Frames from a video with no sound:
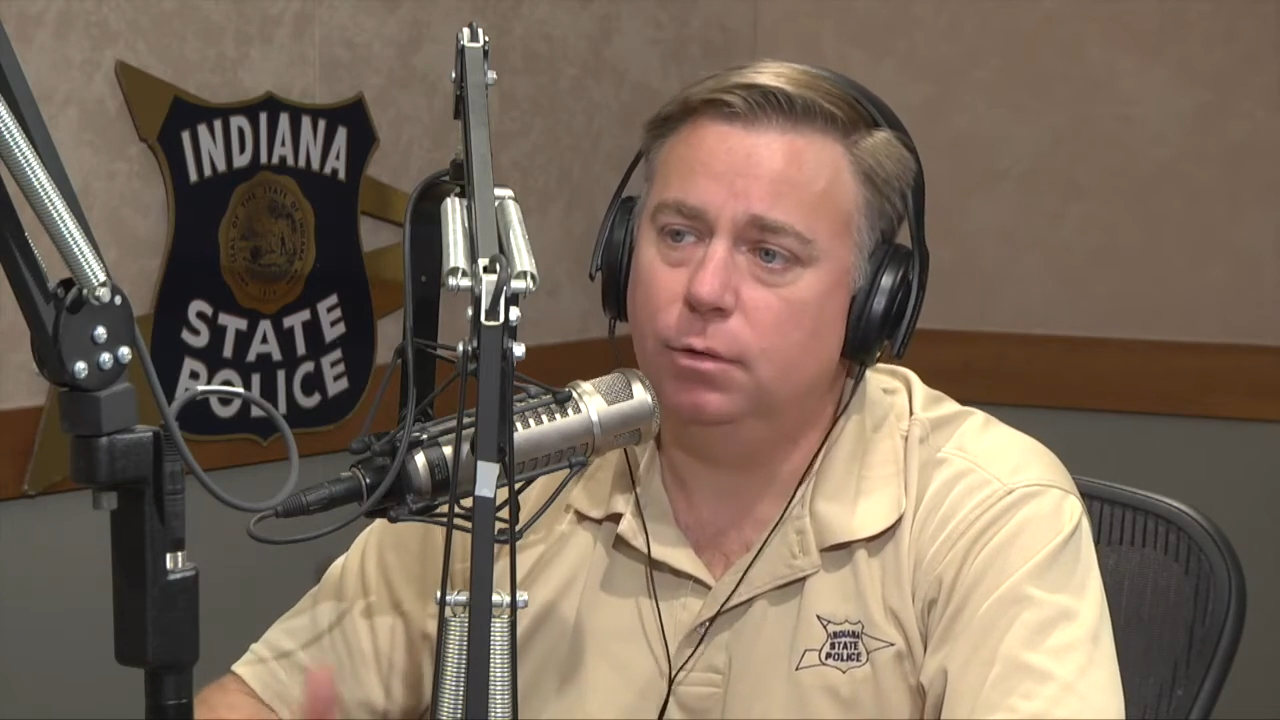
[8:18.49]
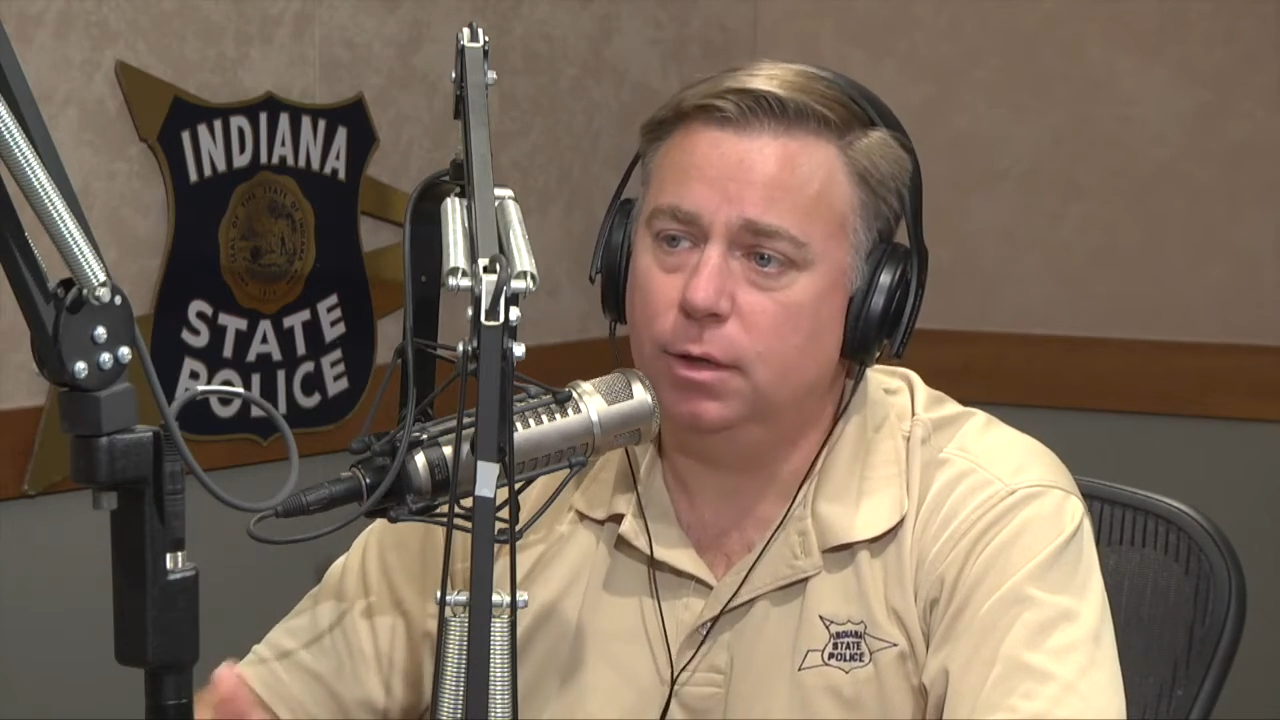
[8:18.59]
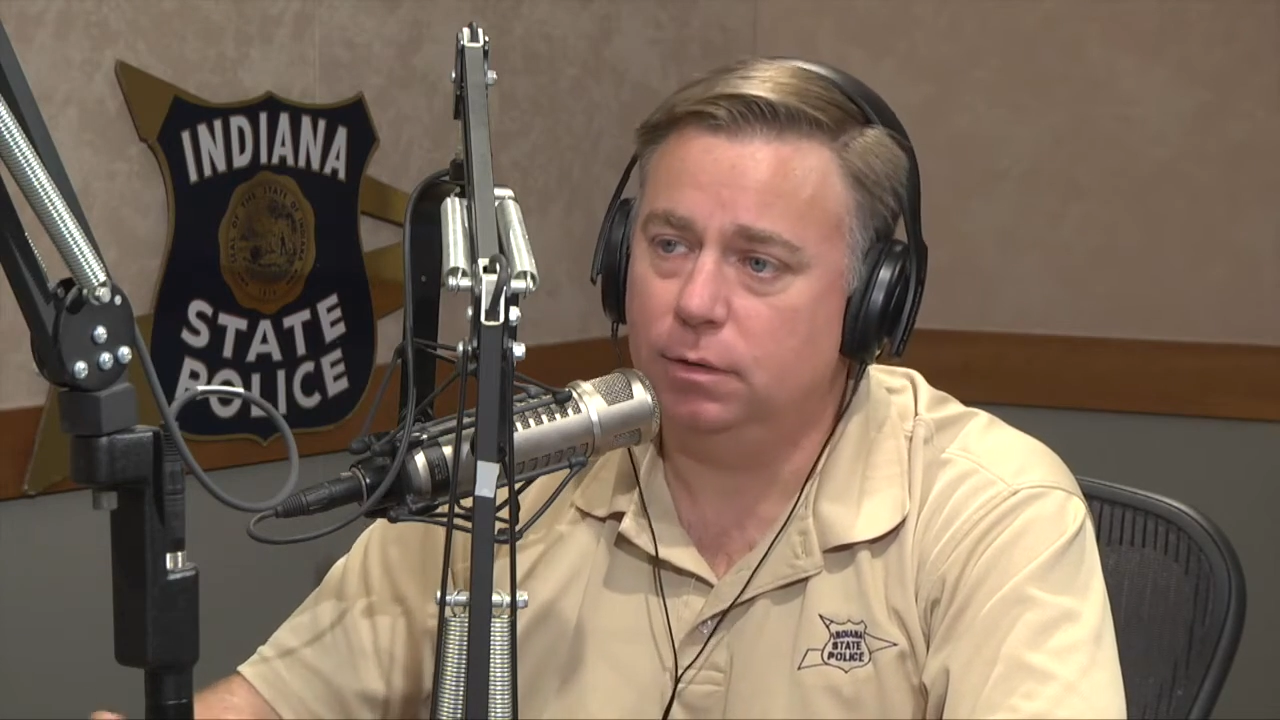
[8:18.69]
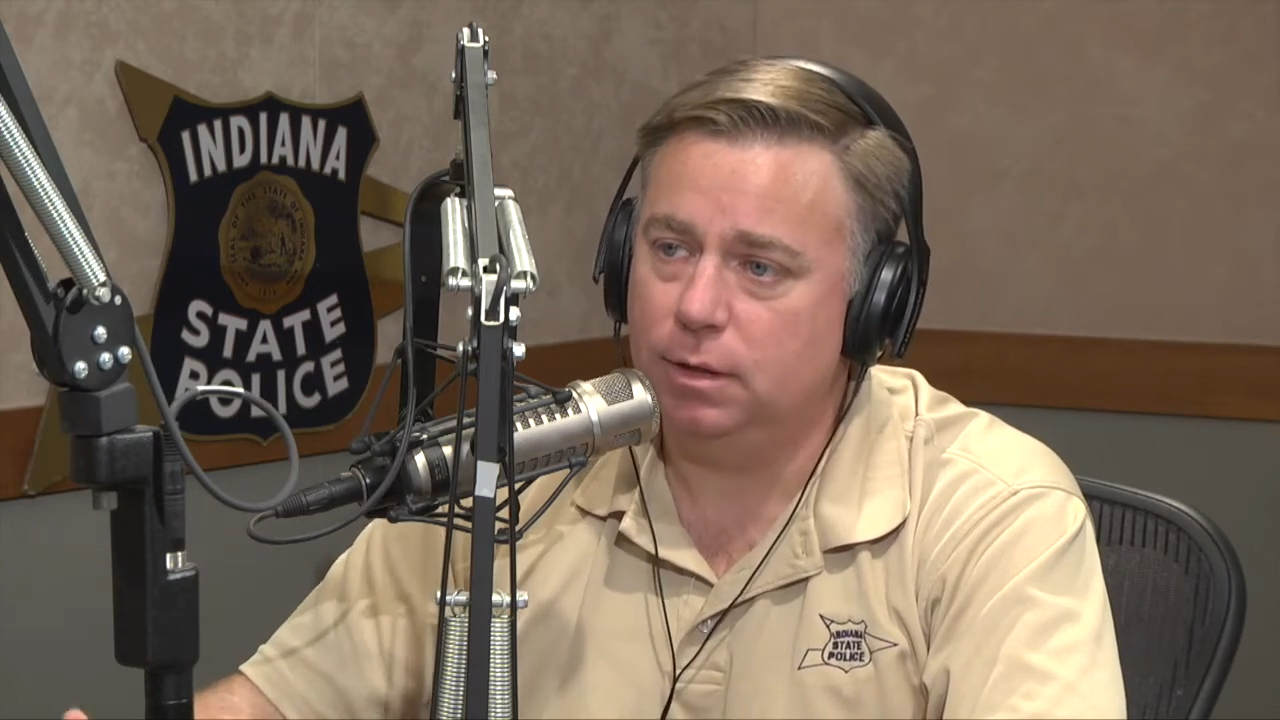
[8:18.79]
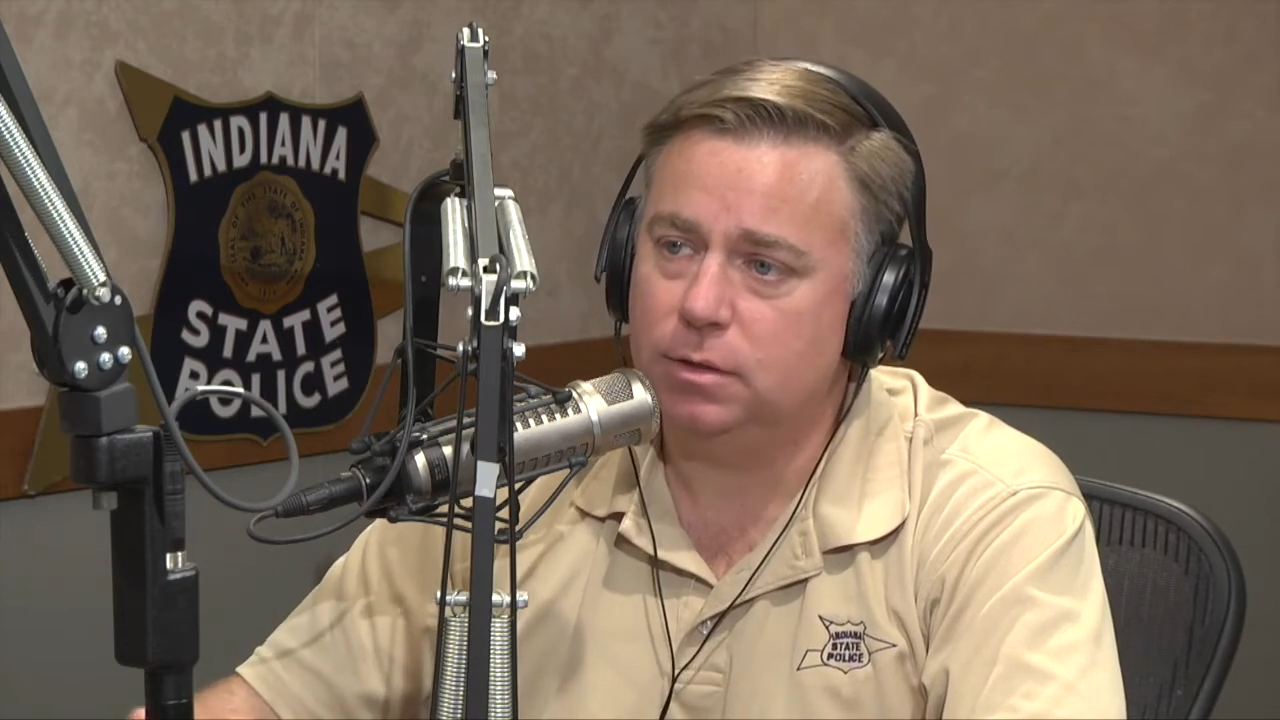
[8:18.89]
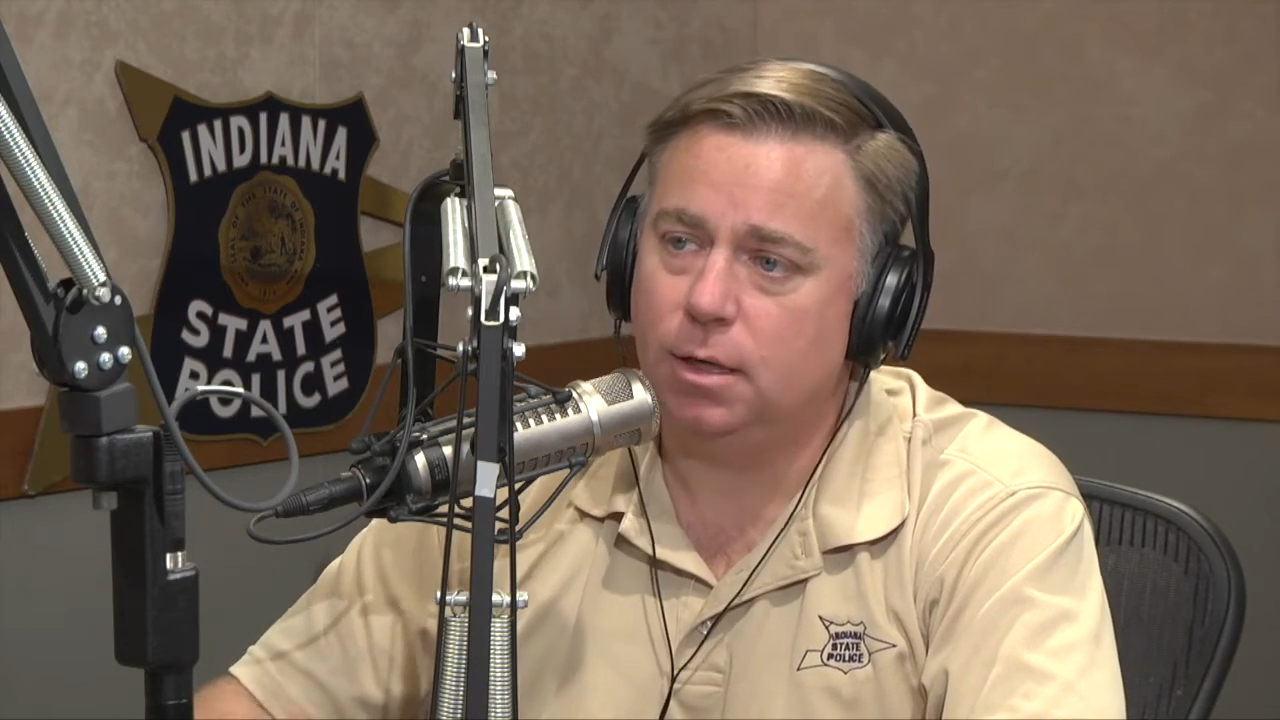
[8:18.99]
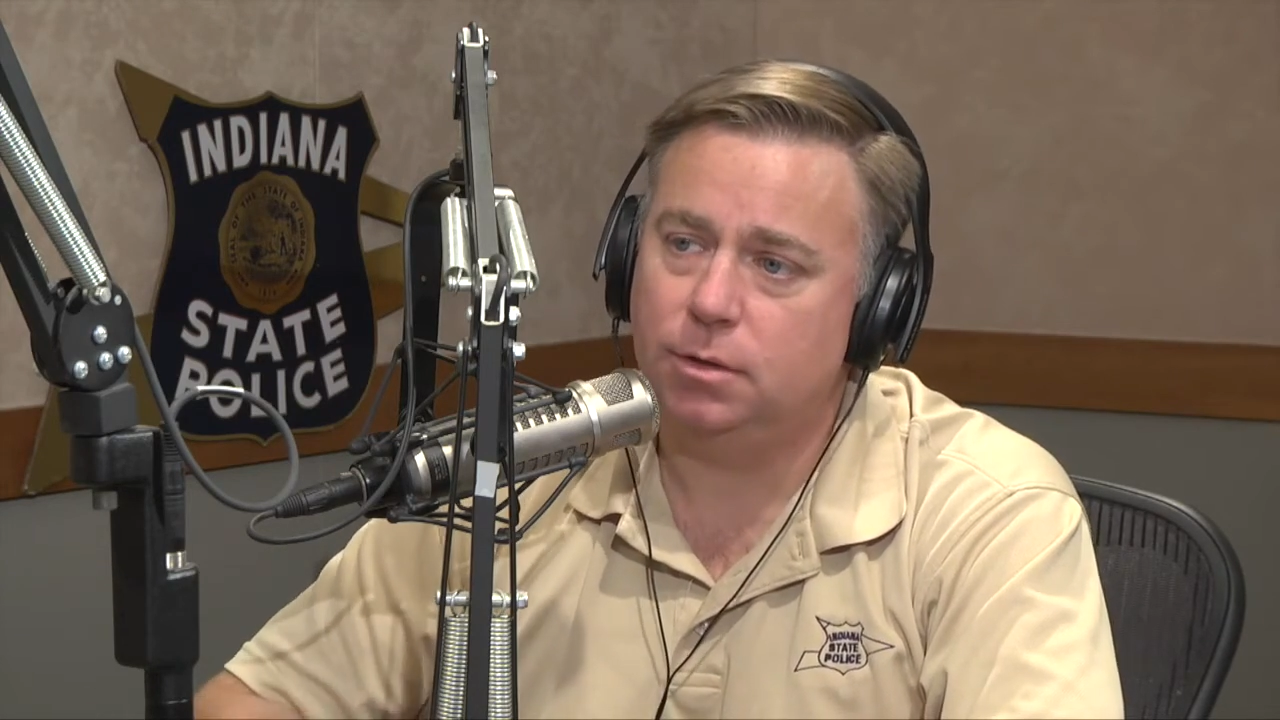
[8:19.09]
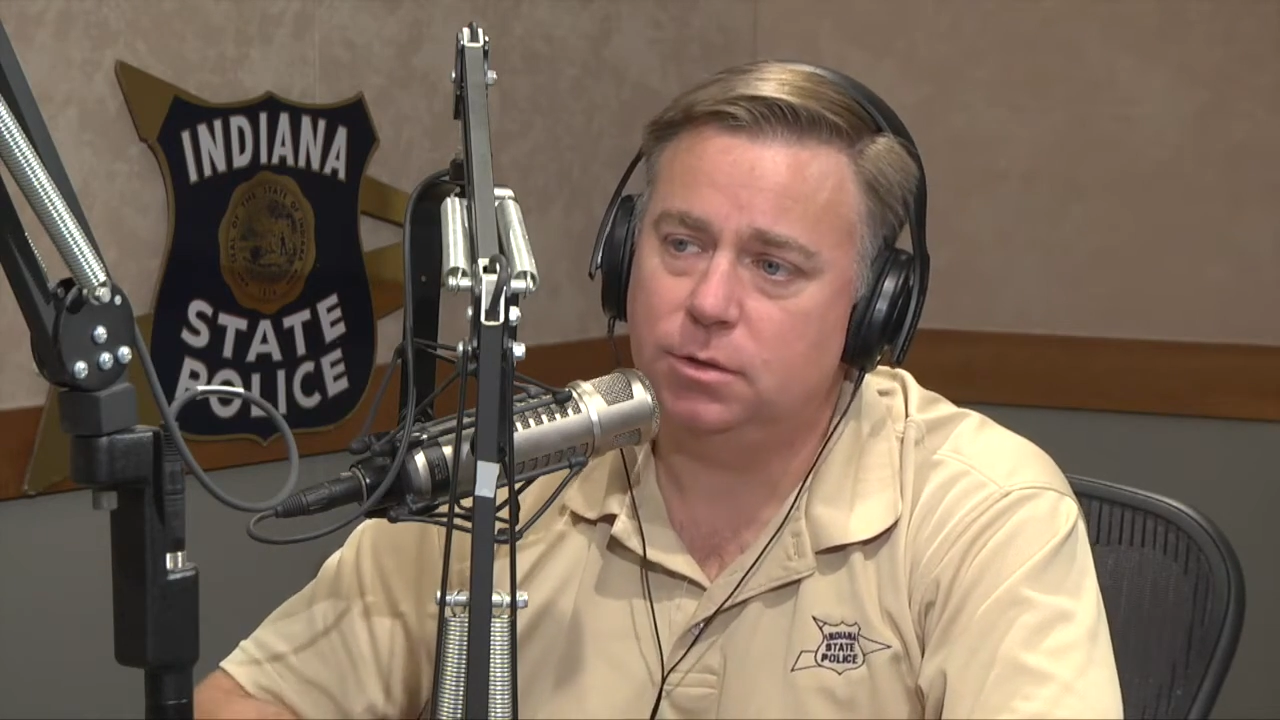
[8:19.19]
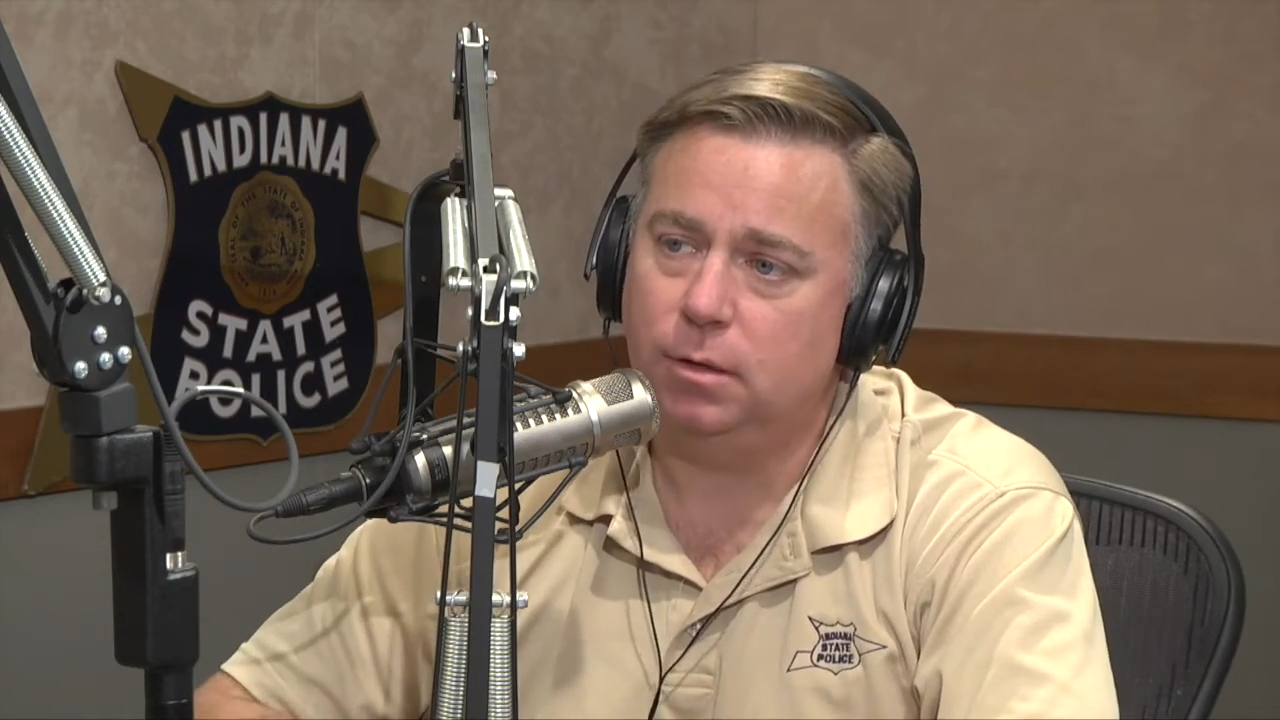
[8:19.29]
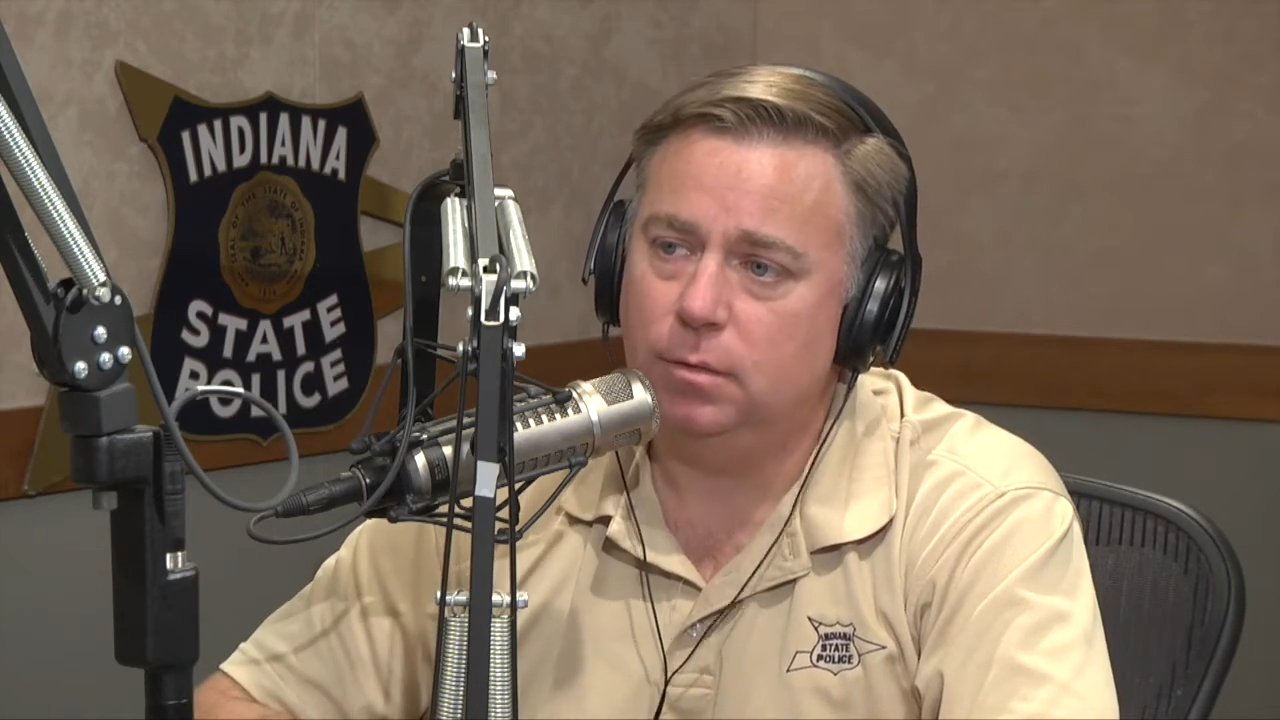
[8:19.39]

look at this also.